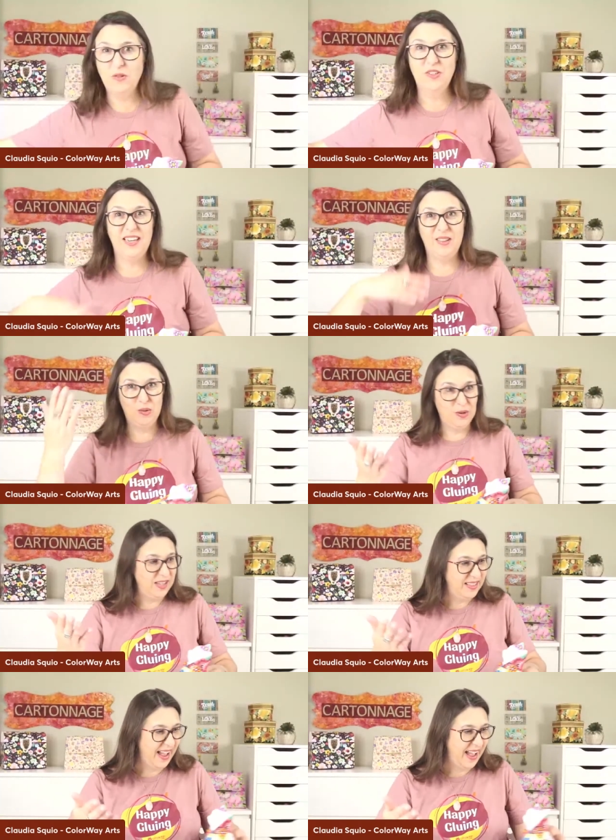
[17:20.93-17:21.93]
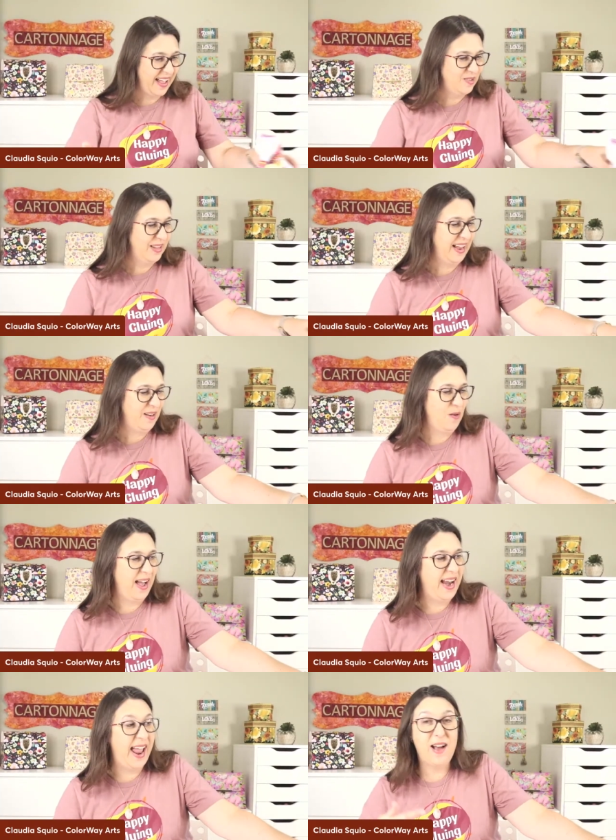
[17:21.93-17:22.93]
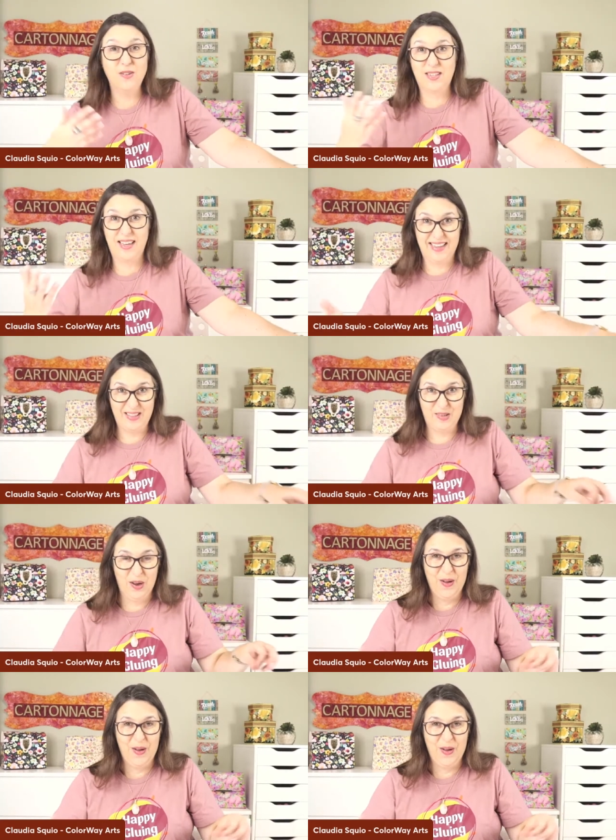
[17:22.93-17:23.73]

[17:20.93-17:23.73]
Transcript: continue doing that? Like, what else can I do?